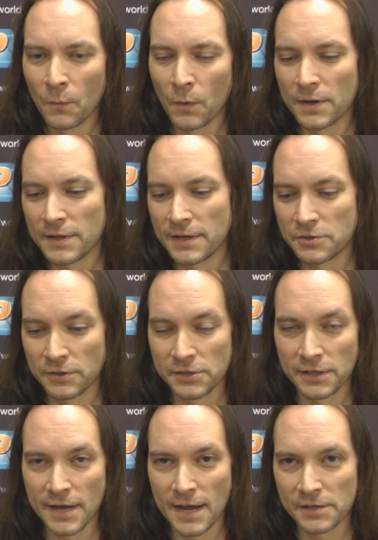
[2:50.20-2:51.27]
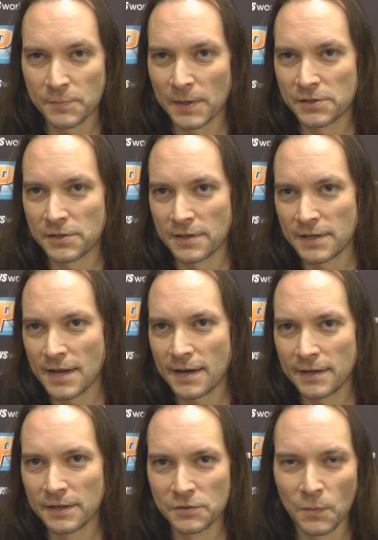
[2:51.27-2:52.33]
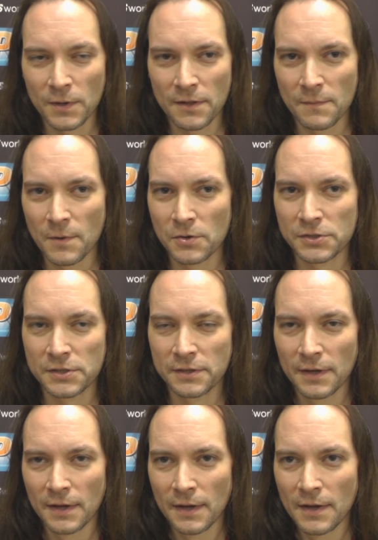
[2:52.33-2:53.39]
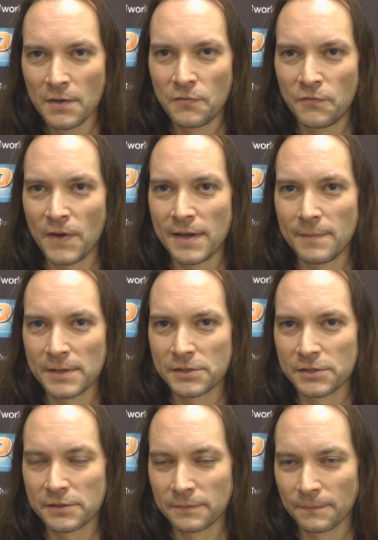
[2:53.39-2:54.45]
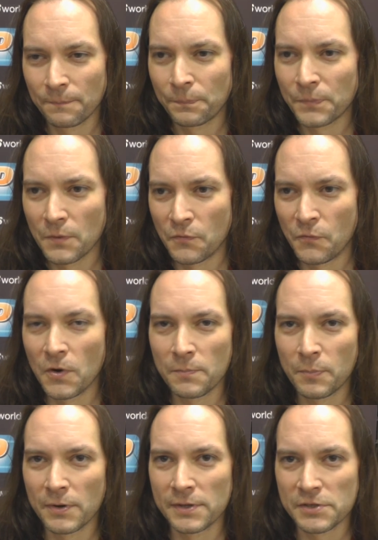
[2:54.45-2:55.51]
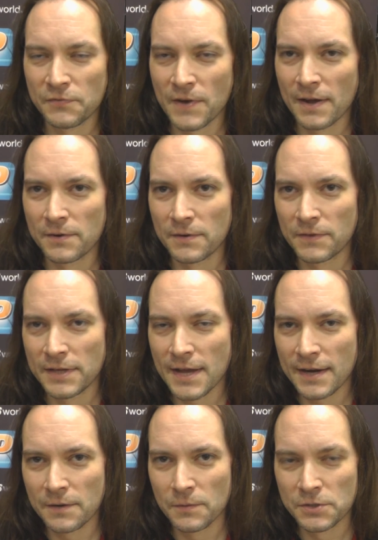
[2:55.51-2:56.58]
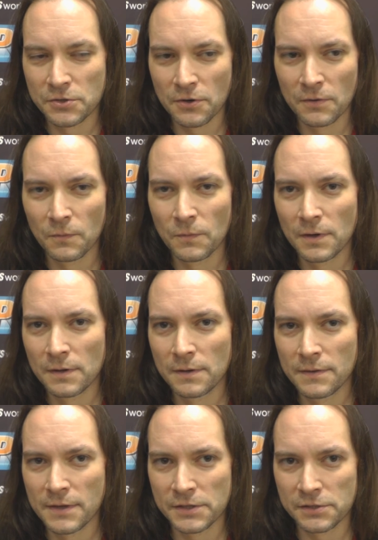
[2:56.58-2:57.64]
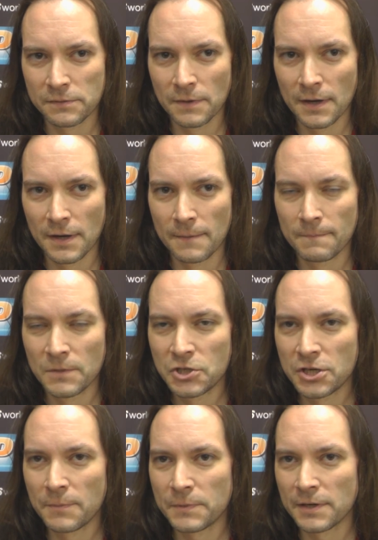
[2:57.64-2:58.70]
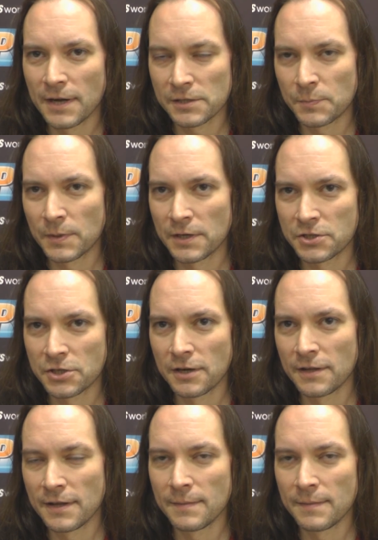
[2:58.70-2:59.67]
One of the interesting aspects of the Yeti is one of the most famous footprints found of the Yeti was during this Shipton expedition in the